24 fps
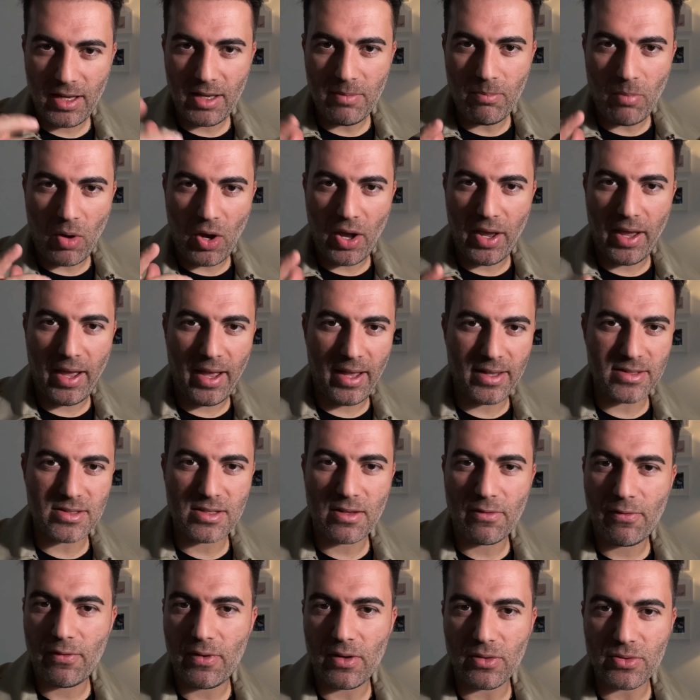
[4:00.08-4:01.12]
my hands
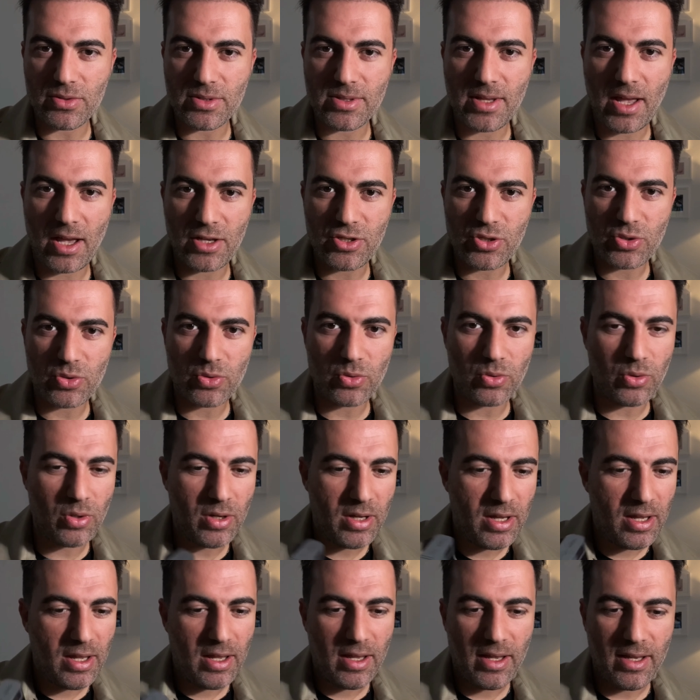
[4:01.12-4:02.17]
feels natural,
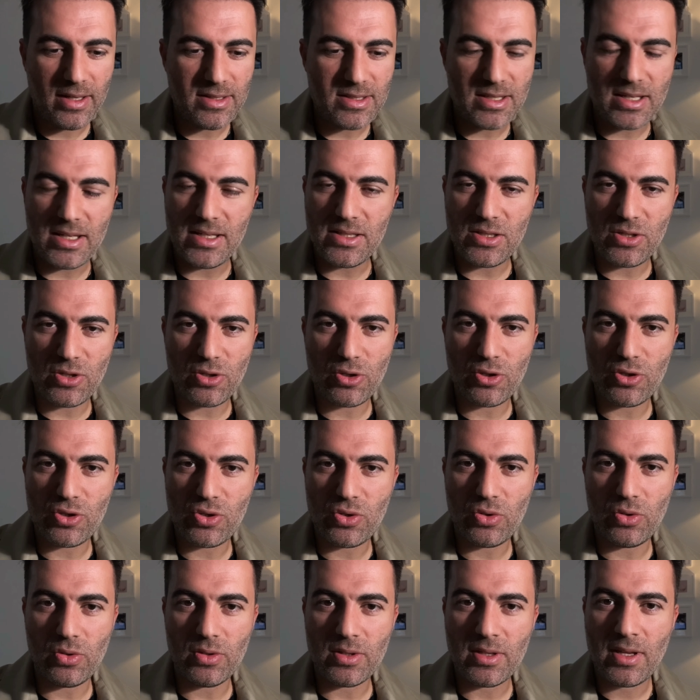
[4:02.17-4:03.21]
it's easy to
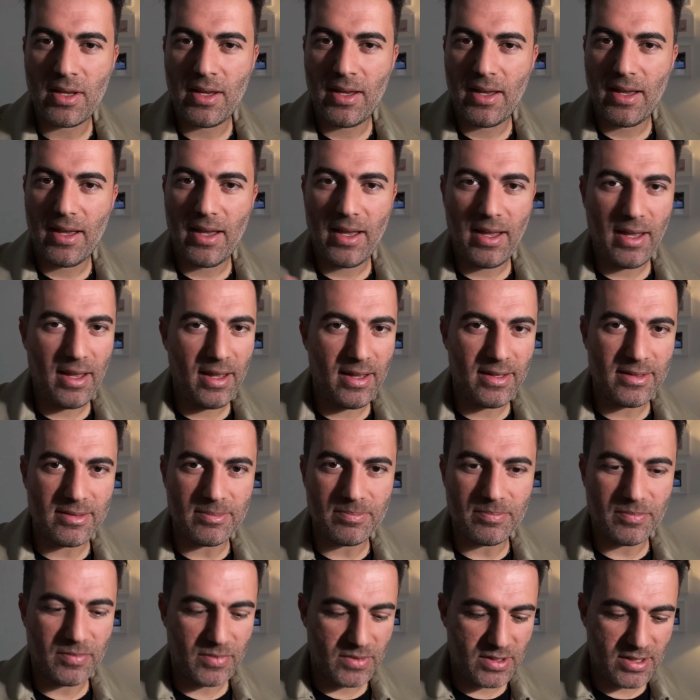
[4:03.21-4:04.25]
shoot, and
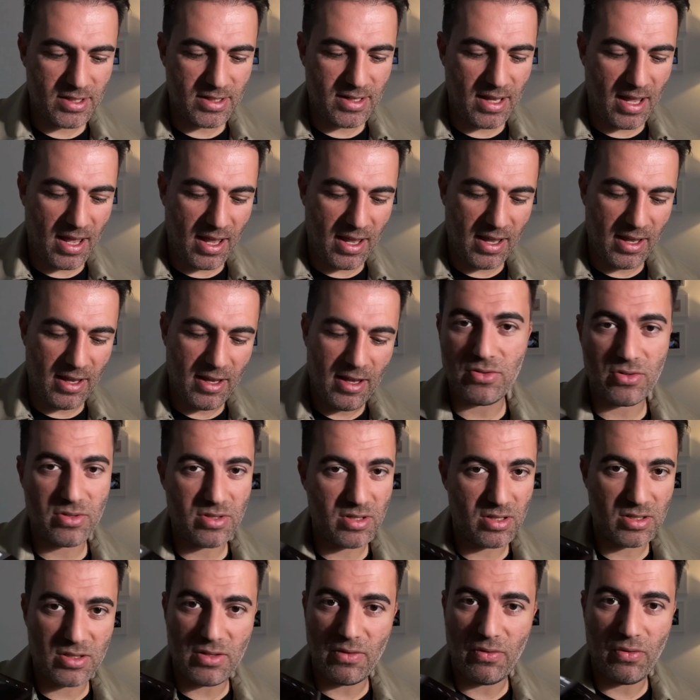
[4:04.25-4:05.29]
today,
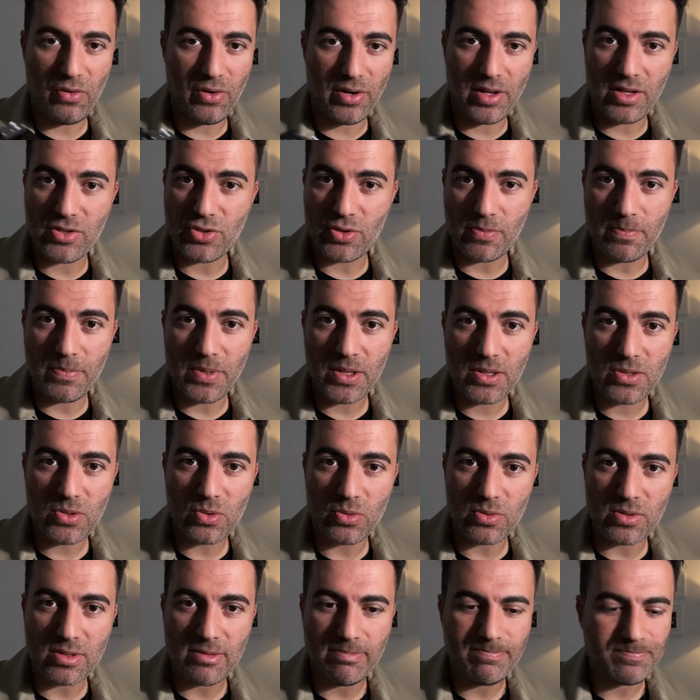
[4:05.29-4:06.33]
6400
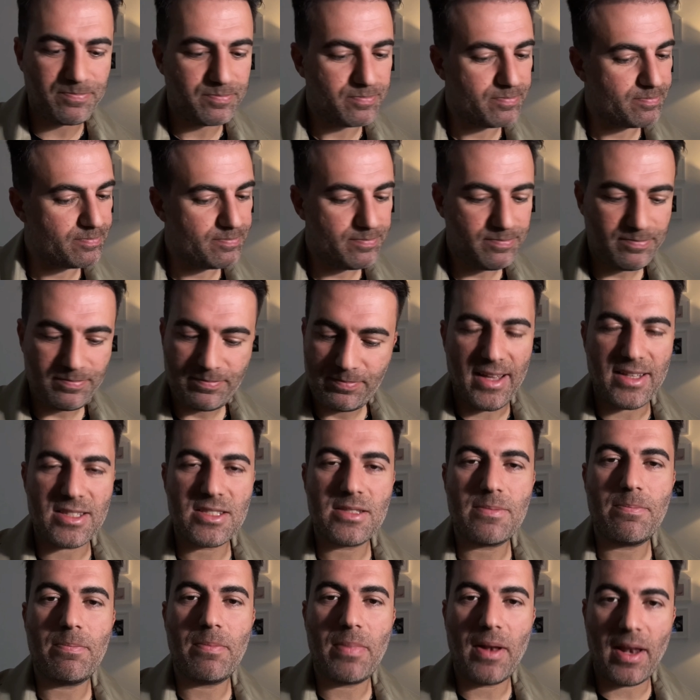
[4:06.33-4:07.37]
pixels, it's
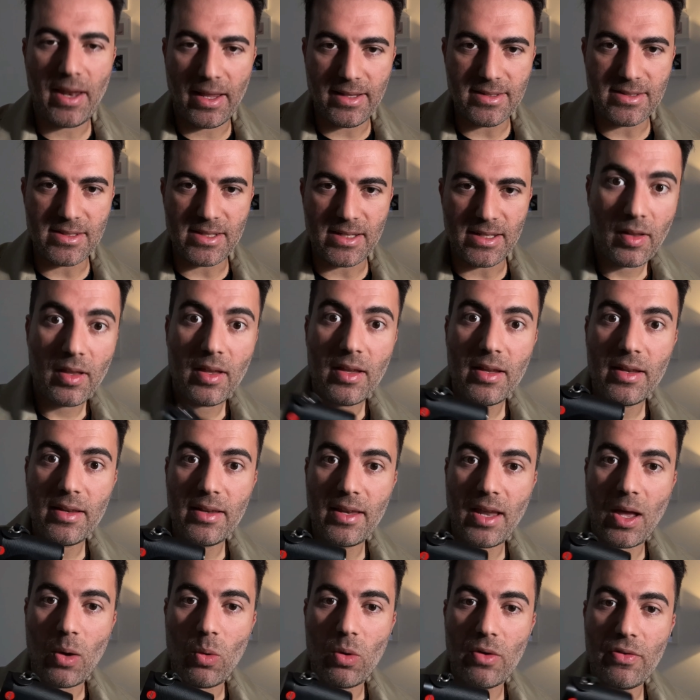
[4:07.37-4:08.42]
plenty.
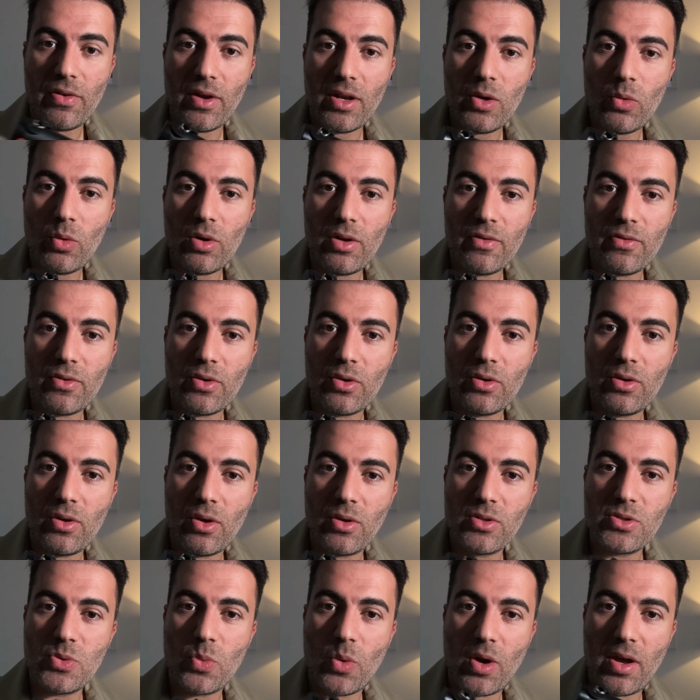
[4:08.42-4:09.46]
Now, if any one of you
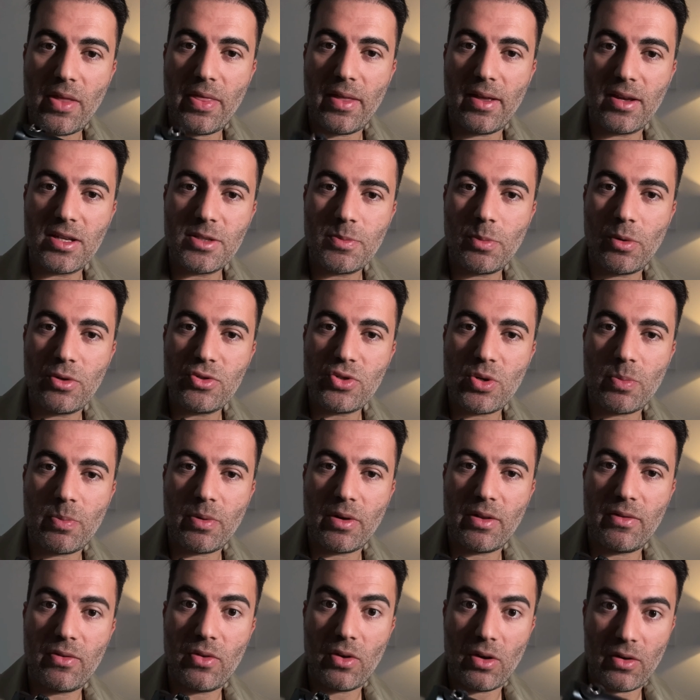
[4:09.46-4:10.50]
knows why the exposure
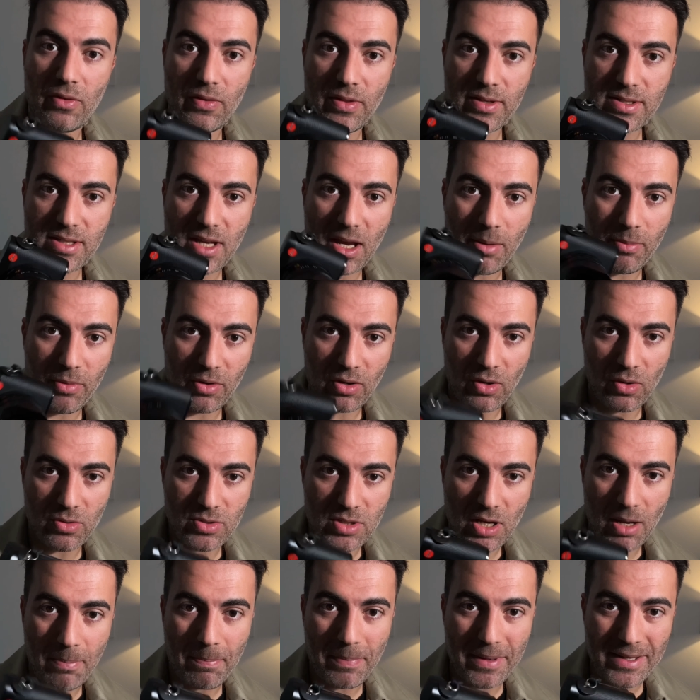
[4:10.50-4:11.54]
preview of this camera goes
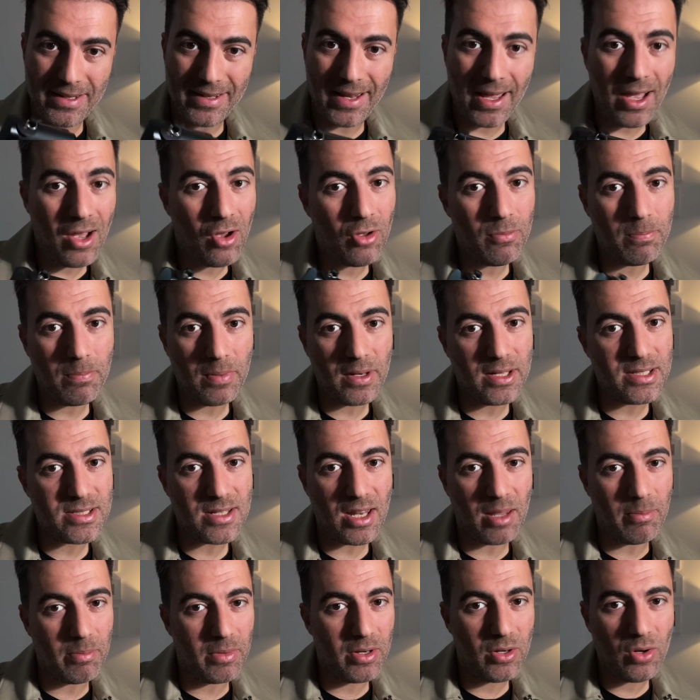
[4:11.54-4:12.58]
up and down, please
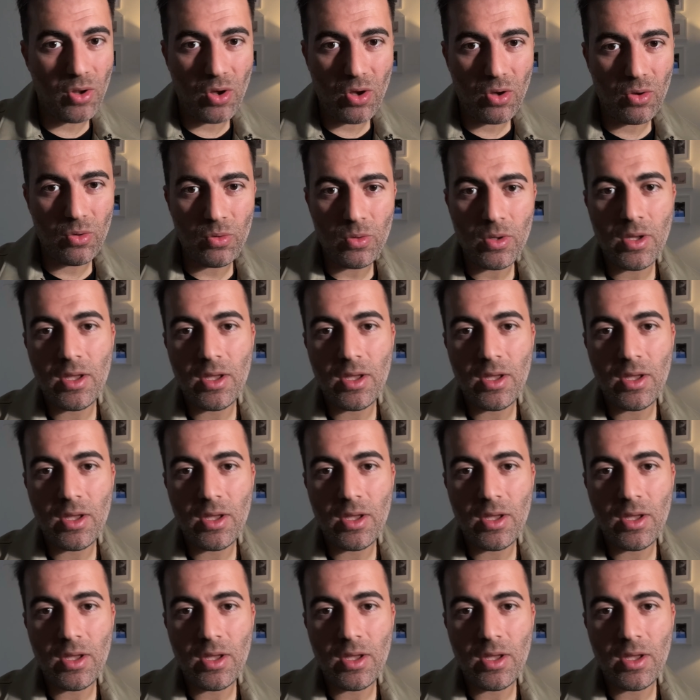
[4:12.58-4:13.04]
let me know.